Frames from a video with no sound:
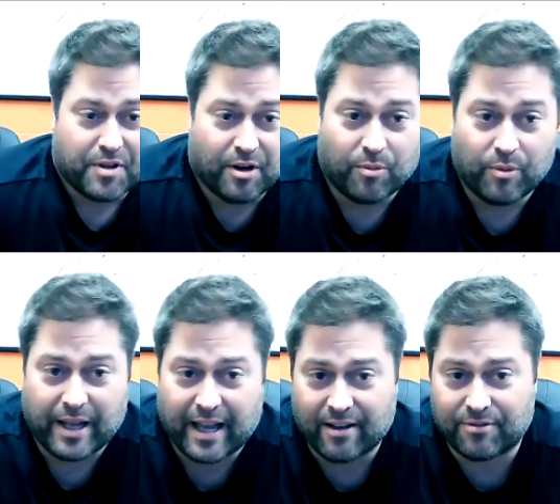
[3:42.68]

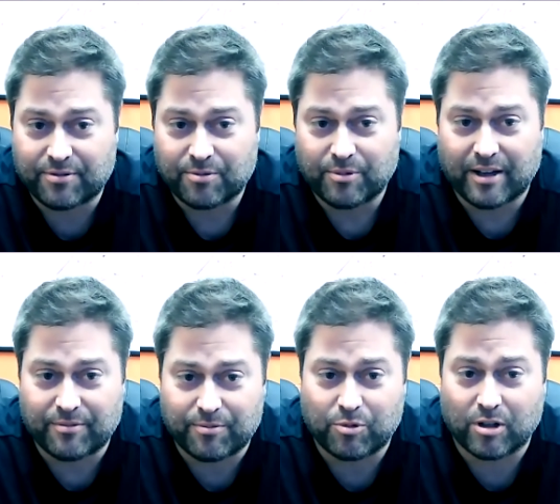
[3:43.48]
we have
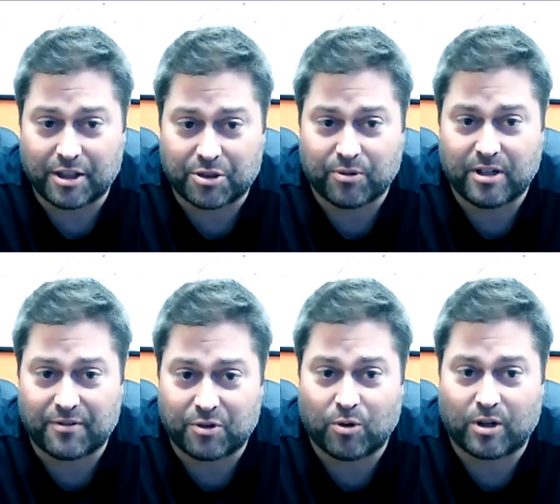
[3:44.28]
really three
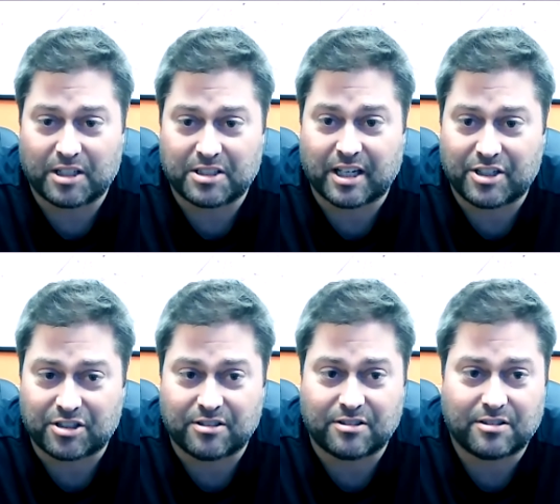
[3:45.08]
different
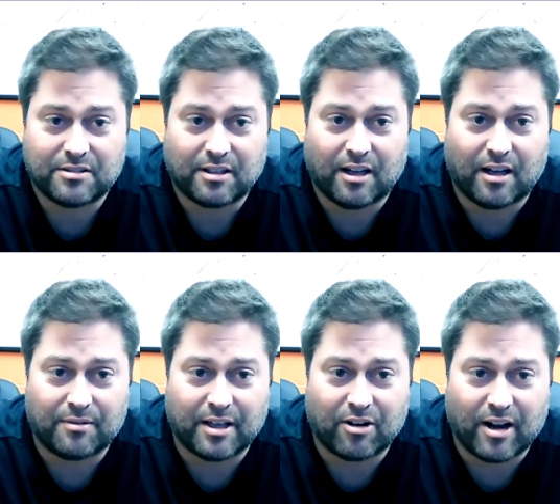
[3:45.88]
organizations
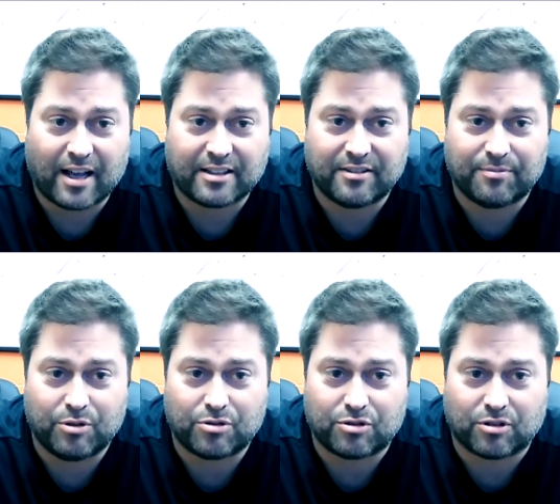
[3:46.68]
that are active
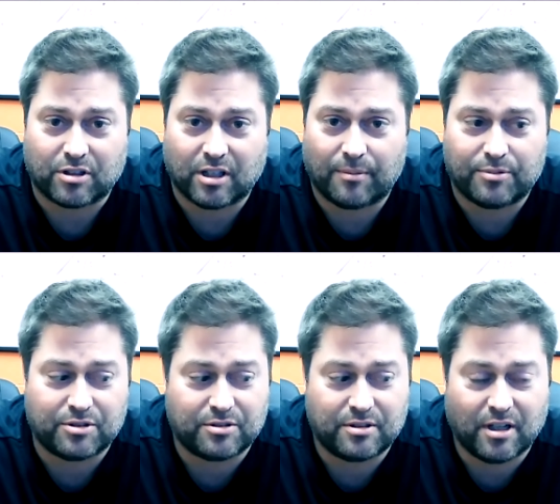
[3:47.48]
booster
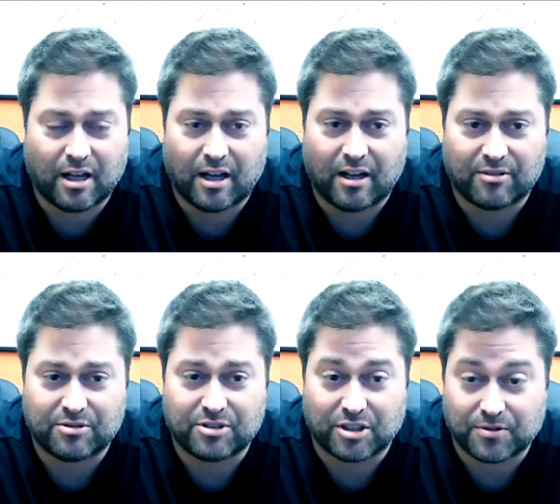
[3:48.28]
clubs
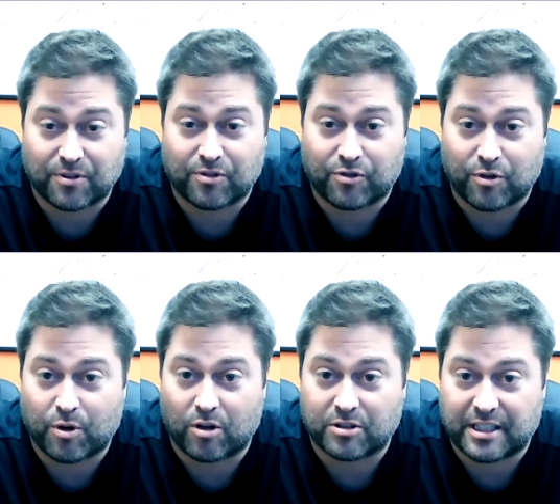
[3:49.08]
just for the
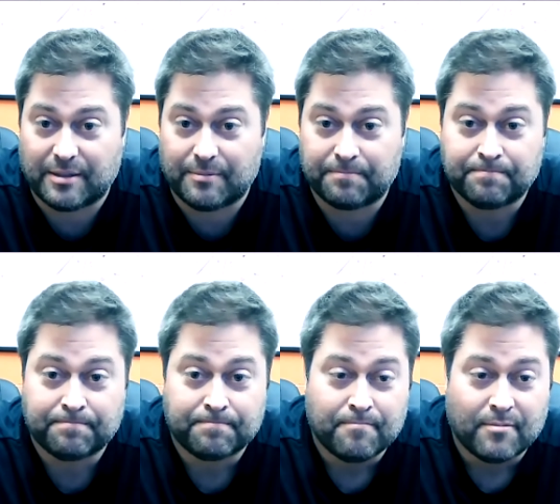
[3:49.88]
football team.
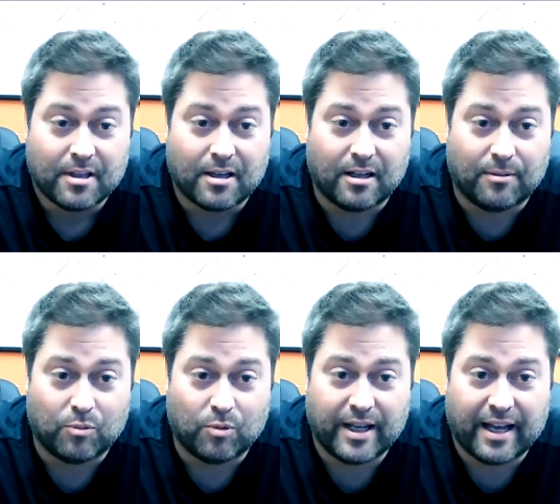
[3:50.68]

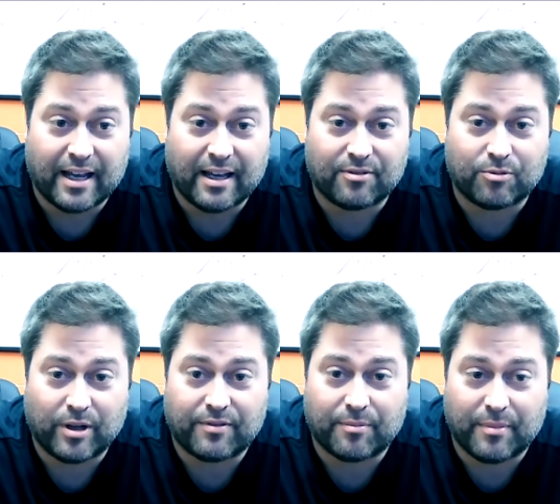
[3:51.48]
We have
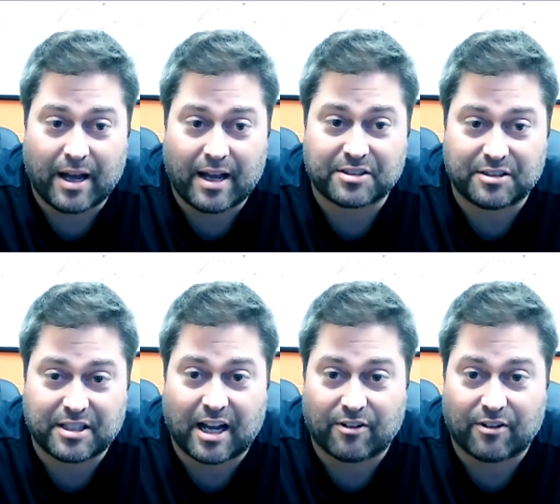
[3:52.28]
the Massillon
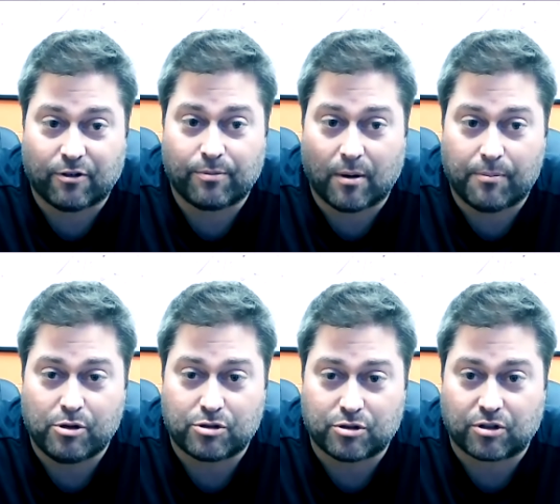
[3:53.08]
Tiger Football
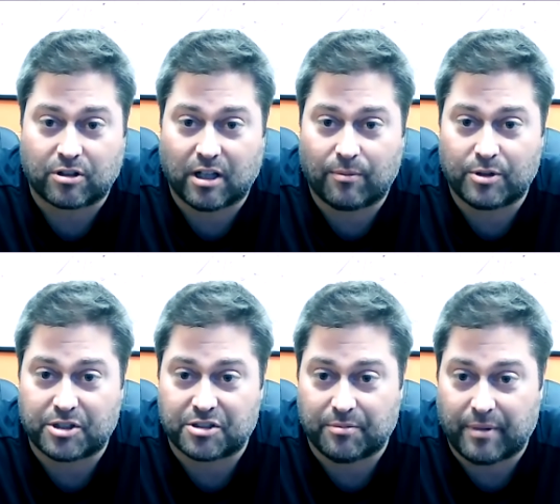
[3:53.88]
Booster Club,
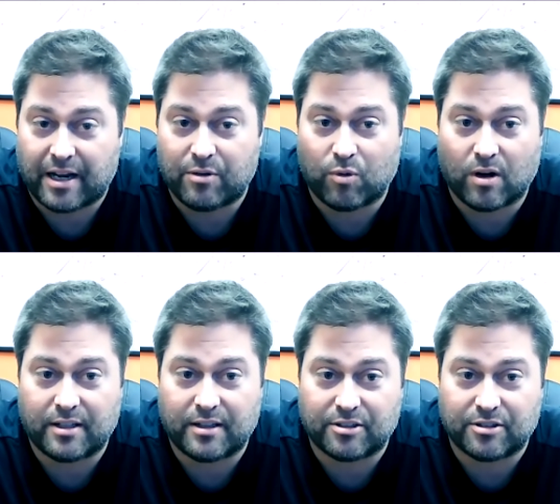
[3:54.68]
which is the main
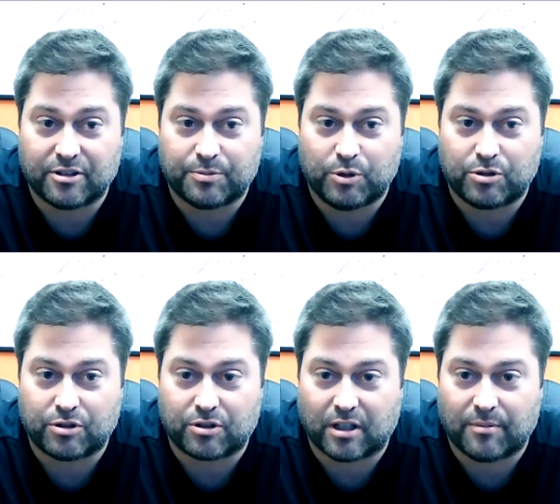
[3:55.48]
one, and there's
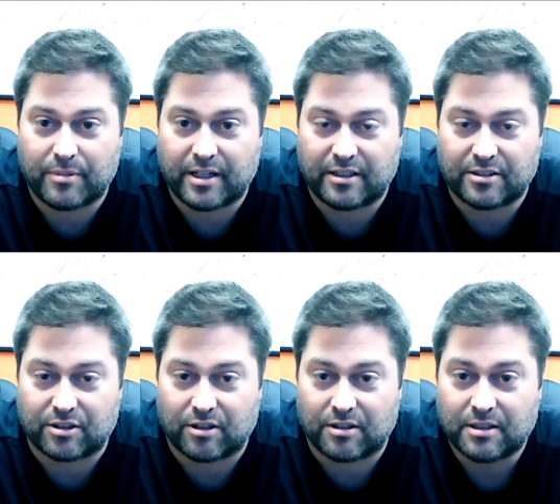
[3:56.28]
booster club meetings
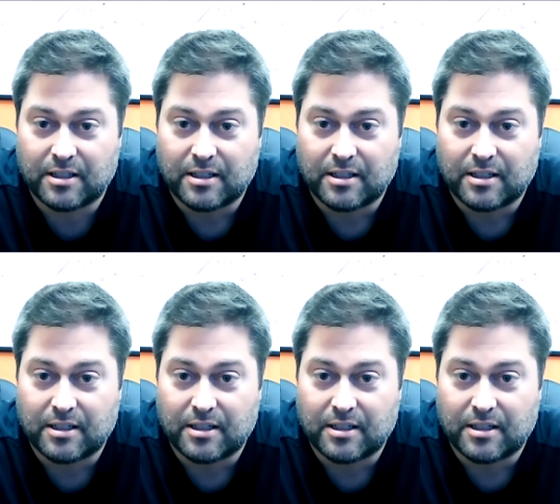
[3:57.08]
on